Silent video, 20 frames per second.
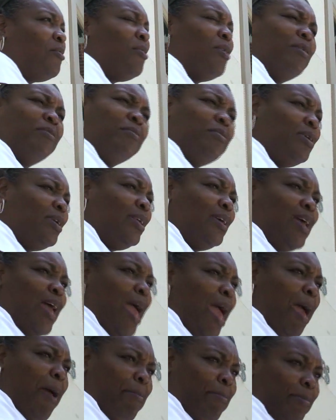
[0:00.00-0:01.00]
what really
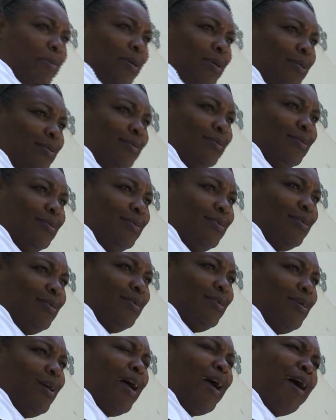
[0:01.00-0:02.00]
happened?
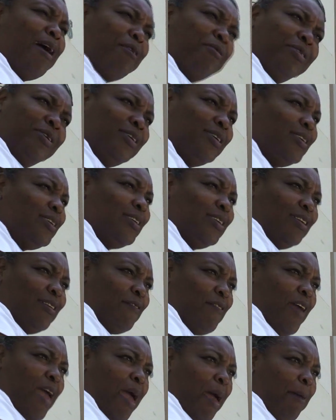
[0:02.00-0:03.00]
How could it
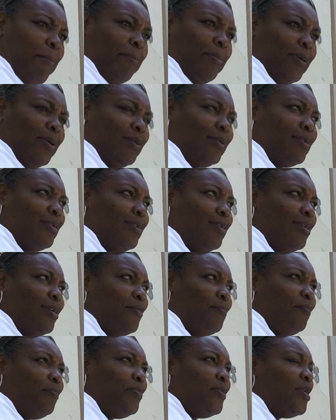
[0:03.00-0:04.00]
have happened?
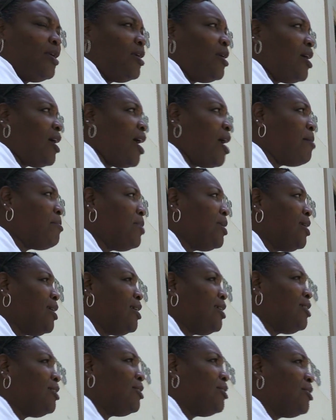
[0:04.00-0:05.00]
I
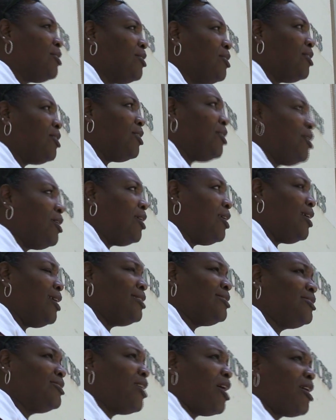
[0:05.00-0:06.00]
mean,
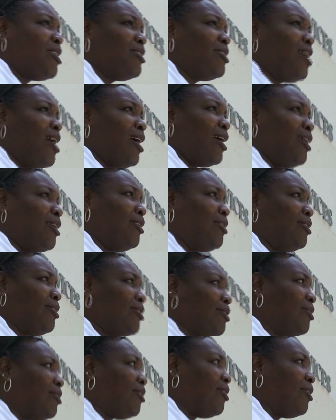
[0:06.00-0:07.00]
it's not like
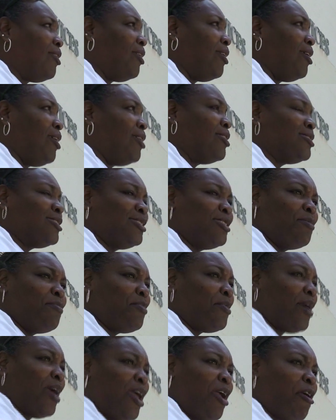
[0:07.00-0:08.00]
a
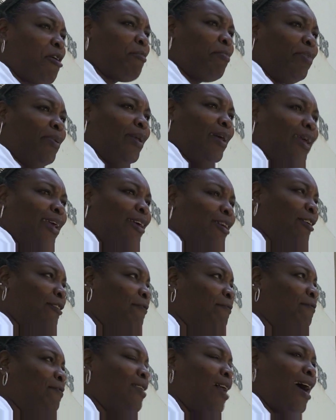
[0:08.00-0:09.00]
simple airplane could
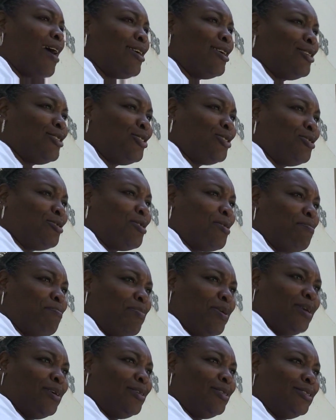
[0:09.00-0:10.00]
fly into a
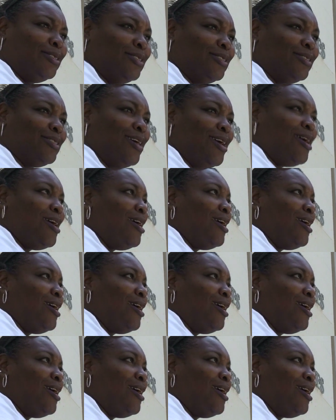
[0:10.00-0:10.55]
building